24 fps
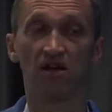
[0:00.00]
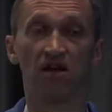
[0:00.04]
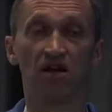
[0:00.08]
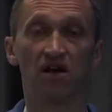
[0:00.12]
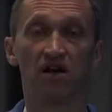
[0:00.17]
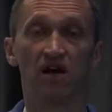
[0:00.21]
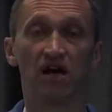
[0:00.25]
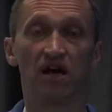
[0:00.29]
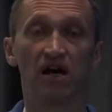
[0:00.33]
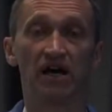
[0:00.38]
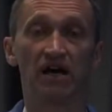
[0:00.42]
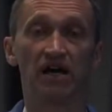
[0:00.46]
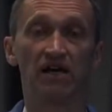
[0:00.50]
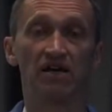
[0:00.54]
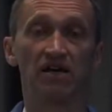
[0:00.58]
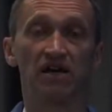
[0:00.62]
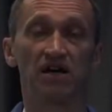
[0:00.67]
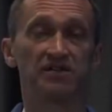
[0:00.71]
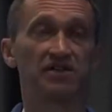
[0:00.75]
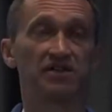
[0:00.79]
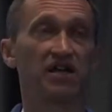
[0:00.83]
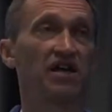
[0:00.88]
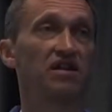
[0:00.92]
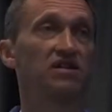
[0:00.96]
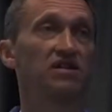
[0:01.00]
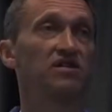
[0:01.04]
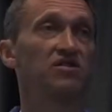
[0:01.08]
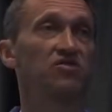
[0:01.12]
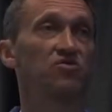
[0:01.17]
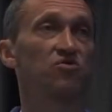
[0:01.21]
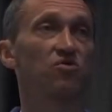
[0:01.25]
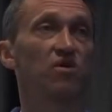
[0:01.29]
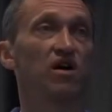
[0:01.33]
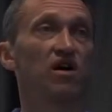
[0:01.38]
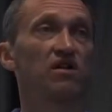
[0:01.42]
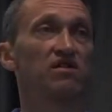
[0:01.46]
I attended
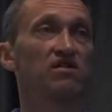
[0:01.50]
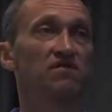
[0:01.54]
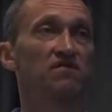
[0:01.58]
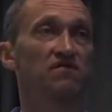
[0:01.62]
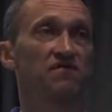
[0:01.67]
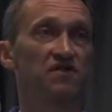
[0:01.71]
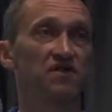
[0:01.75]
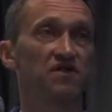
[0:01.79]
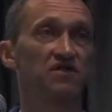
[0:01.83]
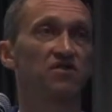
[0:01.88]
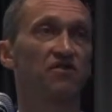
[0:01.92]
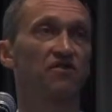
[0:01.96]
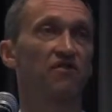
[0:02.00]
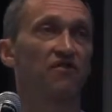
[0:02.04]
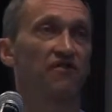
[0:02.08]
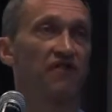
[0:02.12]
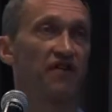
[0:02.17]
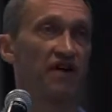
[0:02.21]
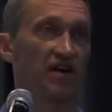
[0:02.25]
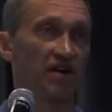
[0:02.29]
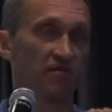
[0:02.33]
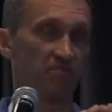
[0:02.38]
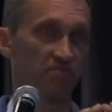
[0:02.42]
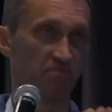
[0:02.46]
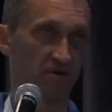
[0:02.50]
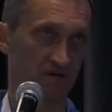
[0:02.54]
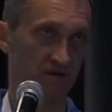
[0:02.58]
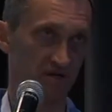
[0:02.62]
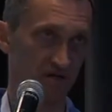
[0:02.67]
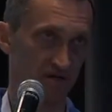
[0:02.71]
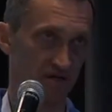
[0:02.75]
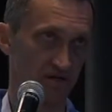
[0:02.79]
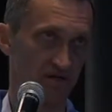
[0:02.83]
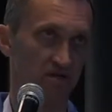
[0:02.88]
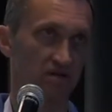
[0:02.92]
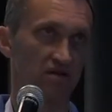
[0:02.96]
one physiotherapy
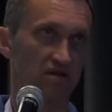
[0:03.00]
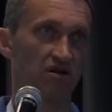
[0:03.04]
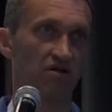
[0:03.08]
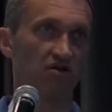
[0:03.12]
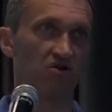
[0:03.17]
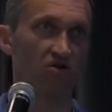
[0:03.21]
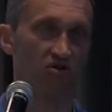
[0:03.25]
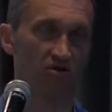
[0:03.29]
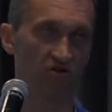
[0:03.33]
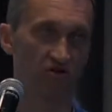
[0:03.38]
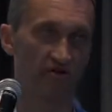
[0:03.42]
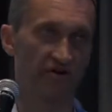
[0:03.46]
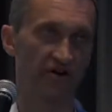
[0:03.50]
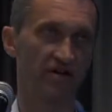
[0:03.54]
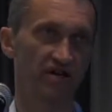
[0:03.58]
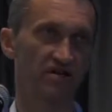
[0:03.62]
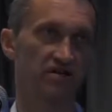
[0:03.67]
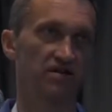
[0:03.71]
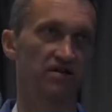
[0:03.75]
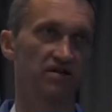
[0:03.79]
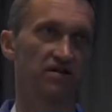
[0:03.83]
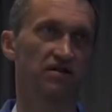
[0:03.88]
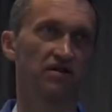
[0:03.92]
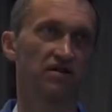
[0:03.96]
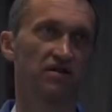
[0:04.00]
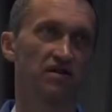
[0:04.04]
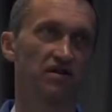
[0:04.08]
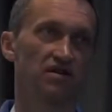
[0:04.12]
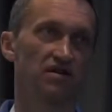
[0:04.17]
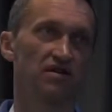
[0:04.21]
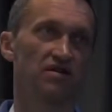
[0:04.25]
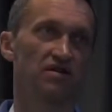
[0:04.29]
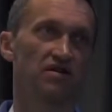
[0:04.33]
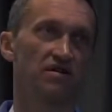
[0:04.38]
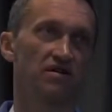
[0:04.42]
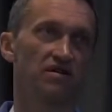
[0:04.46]
congress,
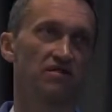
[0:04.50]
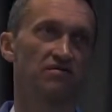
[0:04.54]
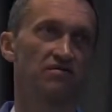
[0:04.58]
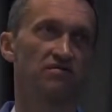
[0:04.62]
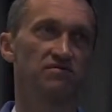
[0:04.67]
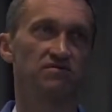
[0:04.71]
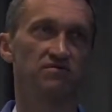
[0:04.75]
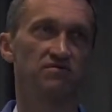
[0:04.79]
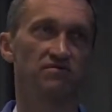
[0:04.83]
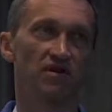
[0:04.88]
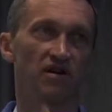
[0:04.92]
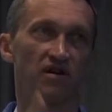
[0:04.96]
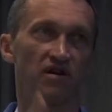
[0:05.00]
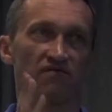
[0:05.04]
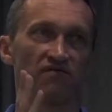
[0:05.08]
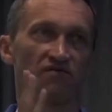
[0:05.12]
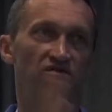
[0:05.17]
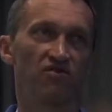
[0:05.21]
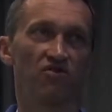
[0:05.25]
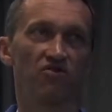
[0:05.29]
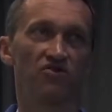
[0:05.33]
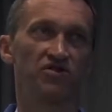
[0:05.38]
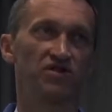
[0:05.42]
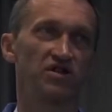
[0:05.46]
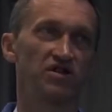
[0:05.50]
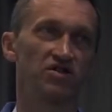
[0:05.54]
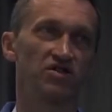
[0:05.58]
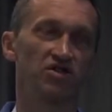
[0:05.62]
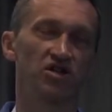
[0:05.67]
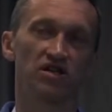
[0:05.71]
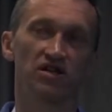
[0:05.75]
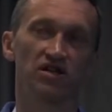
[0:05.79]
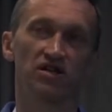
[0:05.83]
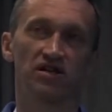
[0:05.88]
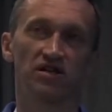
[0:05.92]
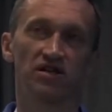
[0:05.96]

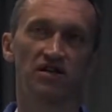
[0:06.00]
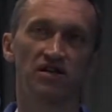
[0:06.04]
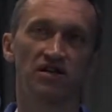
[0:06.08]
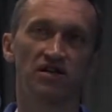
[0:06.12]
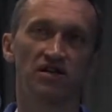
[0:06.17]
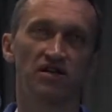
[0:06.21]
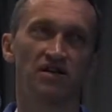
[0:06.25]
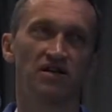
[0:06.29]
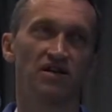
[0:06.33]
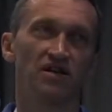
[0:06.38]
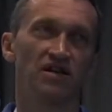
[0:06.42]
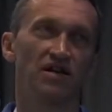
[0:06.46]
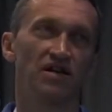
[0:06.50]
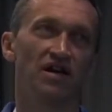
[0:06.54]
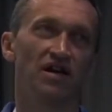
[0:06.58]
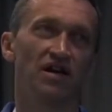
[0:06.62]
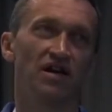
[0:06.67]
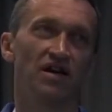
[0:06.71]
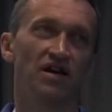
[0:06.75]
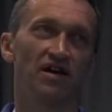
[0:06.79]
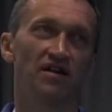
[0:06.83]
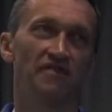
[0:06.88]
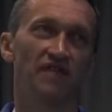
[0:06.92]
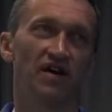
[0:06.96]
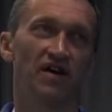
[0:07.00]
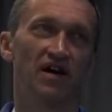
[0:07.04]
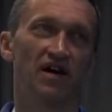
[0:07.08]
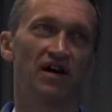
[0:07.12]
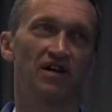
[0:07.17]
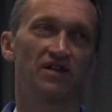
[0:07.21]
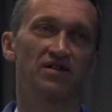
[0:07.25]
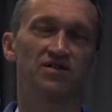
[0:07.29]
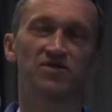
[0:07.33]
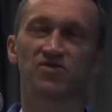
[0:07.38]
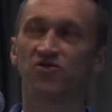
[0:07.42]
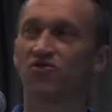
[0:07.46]
unfortunately, and I
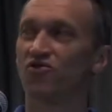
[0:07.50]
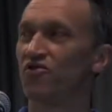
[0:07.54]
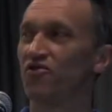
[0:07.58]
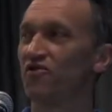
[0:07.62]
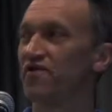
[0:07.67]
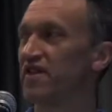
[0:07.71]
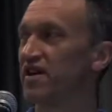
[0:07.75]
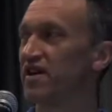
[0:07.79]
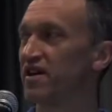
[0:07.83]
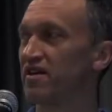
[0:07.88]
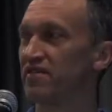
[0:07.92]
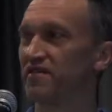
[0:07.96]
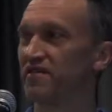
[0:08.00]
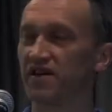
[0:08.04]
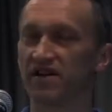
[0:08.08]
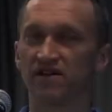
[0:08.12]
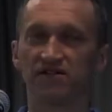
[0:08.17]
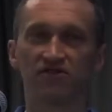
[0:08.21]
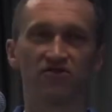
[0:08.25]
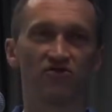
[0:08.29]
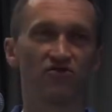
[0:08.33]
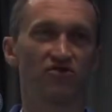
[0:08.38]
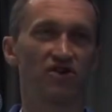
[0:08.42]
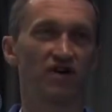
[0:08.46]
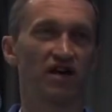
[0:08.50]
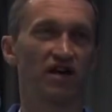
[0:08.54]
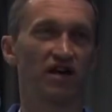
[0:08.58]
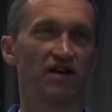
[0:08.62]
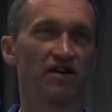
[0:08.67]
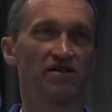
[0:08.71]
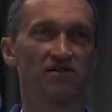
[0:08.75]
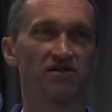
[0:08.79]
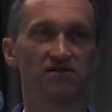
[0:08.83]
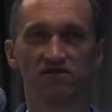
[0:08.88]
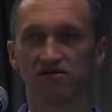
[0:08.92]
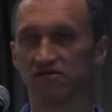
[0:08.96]
saw there that, okay,
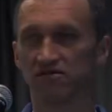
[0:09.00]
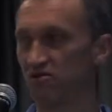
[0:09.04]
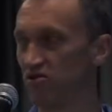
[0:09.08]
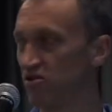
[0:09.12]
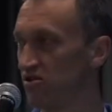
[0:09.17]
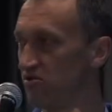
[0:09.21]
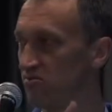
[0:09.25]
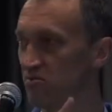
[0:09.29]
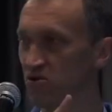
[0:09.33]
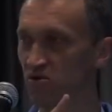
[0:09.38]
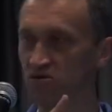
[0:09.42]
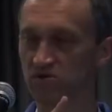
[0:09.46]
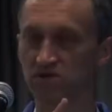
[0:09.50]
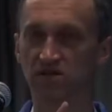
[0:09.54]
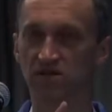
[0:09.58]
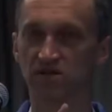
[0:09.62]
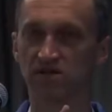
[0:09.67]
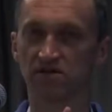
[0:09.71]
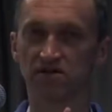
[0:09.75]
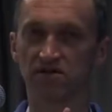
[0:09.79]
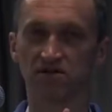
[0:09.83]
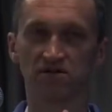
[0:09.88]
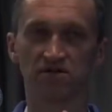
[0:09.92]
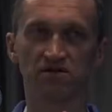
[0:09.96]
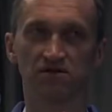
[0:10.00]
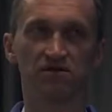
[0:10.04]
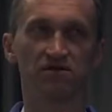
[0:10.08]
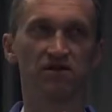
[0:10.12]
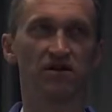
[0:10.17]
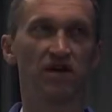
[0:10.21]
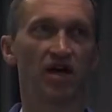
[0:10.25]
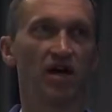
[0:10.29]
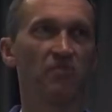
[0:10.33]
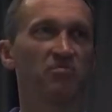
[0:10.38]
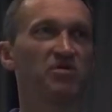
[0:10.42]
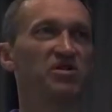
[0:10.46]
almost
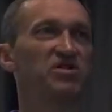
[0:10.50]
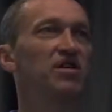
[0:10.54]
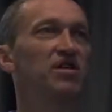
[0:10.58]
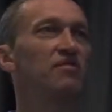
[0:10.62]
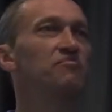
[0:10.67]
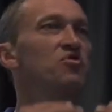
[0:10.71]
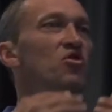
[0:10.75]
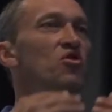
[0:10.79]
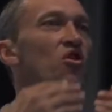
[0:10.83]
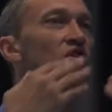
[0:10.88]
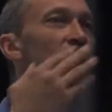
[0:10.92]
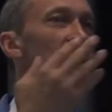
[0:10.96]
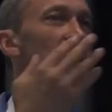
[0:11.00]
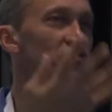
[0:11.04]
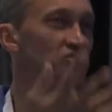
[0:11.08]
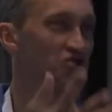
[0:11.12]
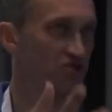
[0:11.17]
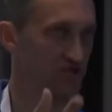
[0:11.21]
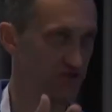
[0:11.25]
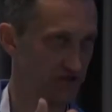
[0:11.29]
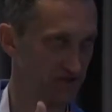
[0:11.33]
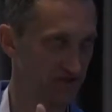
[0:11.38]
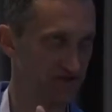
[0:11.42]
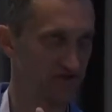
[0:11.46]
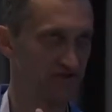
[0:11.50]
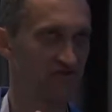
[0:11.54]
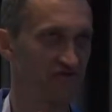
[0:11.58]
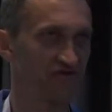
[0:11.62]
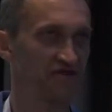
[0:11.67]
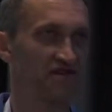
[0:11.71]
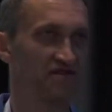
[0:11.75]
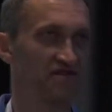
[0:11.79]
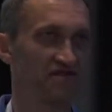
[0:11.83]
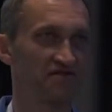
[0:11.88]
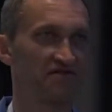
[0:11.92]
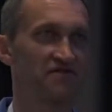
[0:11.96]
epidemiologists
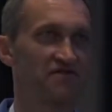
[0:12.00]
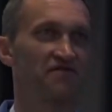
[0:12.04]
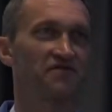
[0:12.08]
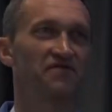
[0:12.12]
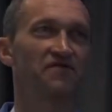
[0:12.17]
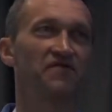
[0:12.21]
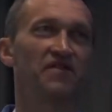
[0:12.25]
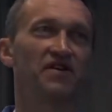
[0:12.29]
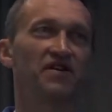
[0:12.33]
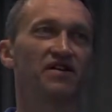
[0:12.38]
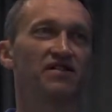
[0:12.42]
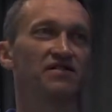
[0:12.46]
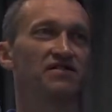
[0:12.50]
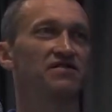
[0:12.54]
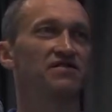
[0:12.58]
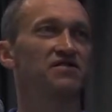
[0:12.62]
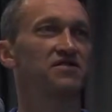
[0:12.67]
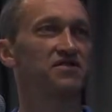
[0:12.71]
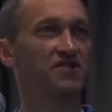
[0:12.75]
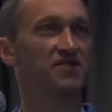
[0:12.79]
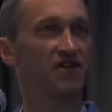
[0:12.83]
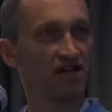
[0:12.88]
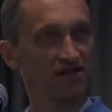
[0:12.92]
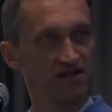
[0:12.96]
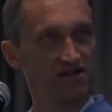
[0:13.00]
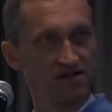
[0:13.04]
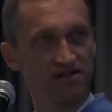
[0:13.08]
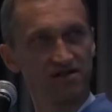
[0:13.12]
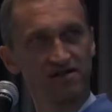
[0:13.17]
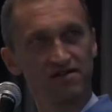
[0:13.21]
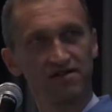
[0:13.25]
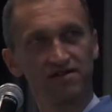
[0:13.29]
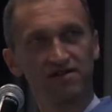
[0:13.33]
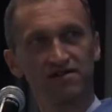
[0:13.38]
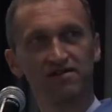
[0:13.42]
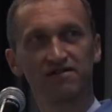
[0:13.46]
did their study,
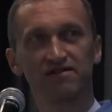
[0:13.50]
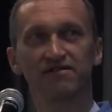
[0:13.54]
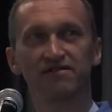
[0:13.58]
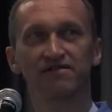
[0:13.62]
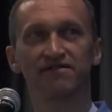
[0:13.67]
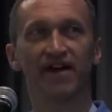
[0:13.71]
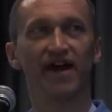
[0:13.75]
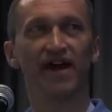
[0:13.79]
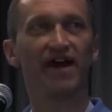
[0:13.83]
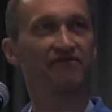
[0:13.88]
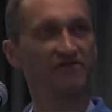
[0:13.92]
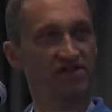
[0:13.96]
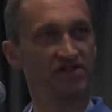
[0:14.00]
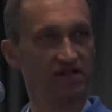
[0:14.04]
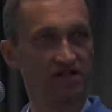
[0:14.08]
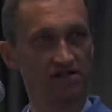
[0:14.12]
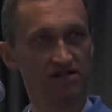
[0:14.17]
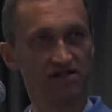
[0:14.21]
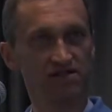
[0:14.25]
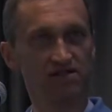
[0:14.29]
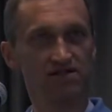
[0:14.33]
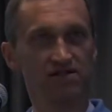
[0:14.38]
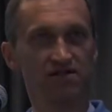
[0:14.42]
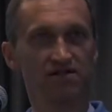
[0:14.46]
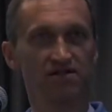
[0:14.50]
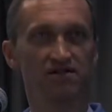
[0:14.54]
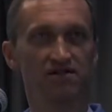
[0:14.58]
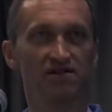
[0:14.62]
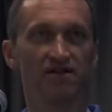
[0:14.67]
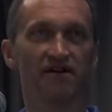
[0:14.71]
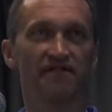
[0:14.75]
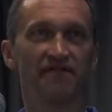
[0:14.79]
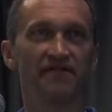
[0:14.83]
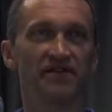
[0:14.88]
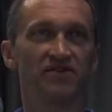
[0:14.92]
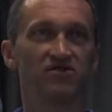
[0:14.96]
evidence,
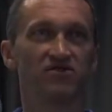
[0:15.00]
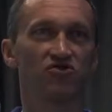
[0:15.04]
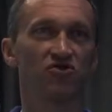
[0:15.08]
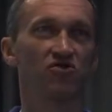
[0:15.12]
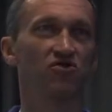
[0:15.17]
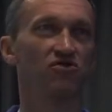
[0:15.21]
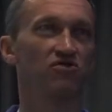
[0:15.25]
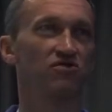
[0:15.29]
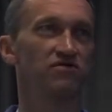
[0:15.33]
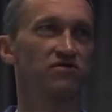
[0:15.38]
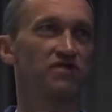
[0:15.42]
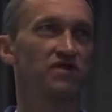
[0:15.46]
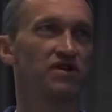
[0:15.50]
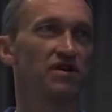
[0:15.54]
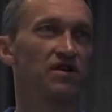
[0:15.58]
and they told,